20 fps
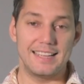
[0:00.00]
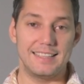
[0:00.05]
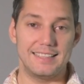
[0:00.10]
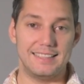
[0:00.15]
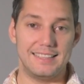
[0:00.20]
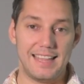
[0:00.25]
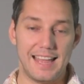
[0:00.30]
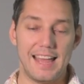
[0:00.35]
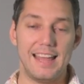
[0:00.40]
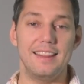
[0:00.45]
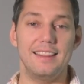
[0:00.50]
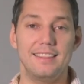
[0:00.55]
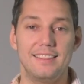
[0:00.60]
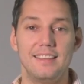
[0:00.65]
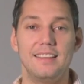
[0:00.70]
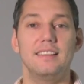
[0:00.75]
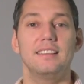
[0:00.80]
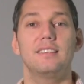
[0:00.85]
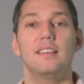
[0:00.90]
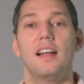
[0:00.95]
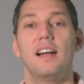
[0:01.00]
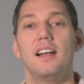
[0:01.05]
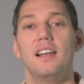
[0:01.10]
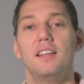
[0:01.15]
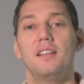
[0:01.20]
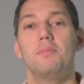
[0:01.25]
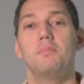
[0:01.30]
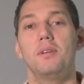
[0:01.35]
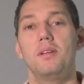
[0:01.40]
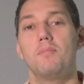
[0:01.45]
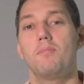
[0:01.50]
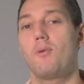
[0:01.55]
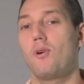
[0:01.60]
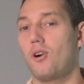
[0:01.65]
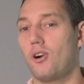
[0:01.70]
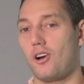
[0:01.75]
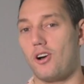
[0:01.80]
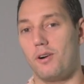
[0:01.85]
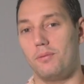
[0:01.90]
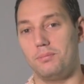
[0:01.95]
then things are a little bit
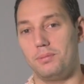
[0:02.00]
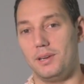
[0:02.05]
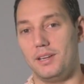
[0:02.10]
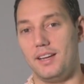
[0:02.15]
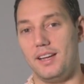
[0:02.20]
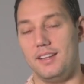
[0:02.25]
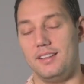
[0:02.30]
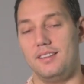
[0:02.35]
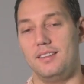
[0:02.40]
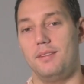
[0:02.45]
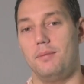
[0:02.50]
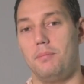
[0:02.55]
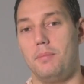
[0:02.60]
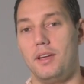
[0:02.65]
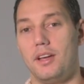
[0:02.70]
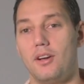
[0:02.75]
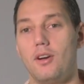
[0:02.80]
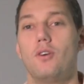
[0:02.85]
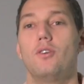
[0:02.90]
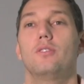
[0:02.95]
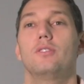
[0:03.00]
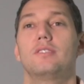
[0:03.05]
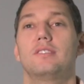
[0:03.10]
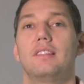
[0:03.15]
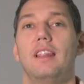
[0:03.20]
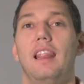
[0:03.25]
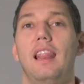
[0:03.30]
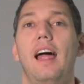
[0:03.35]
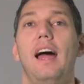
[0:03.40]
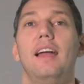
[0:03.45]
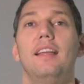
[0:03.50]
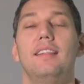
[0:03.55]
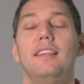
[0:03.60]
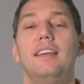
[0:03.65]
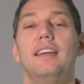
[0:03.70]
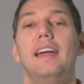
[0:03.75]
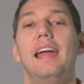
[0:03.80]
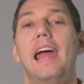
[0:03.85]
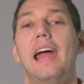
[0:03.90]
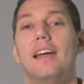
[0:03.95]
more complicated, because
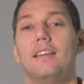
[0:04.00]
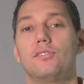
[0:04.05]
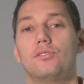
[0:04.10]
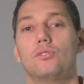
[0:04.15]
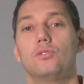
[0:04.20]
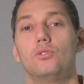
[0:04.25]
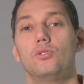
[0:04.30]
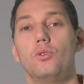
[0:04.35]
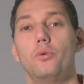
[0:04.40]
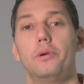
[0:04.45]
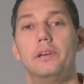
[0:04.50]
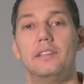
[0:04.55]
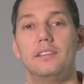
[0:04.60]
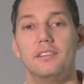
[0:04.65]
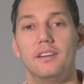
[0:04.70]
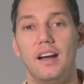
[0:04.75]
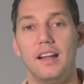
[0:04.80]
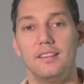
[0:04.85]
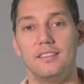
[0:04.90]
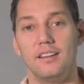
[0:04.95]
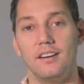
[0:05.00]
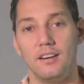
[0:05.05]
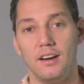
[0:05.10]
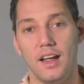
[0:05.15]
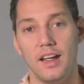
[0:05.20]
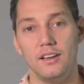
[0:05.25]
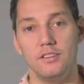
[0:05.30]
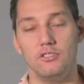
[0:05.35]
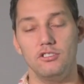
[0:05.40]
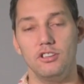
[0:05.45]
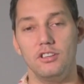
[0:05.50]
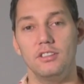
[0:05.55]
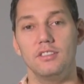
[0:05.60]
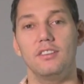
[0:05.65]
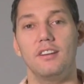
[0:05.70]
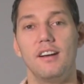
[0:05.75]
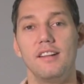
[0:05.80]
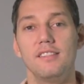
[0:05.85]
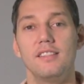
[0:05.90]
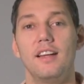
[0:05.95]
lighting has to do with the render engine.
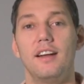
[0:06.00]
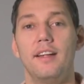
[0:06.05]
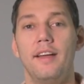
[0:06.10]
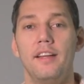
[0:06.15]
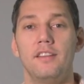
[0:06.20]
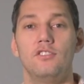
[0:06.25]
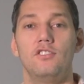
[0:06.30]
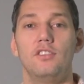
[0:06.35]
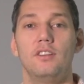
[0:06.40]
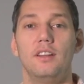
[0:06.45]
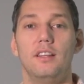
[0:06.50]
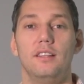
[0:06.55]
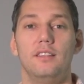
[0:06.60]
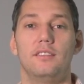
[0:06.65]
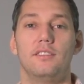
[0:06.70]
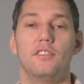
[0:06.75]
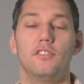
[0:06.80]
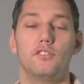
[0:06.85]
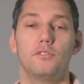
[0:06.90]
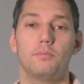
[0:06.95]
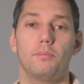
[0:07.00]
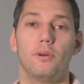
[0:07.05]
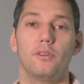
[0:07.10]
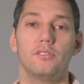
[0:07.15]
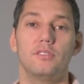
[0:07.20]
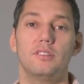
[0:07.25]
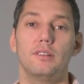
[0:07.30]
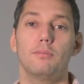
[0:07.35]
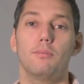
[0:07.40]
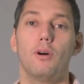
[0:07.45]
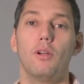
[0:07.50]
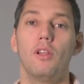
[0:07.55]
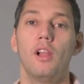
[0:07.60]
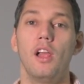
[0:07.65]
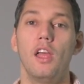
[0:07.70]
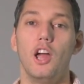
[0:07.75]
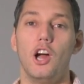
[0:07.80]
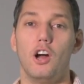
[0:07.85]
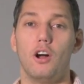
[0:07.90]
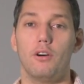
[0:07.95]
The render engine is responsible
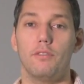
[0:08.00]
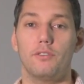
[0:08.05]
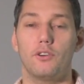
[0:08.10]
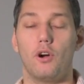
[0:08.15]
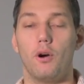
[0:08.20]
of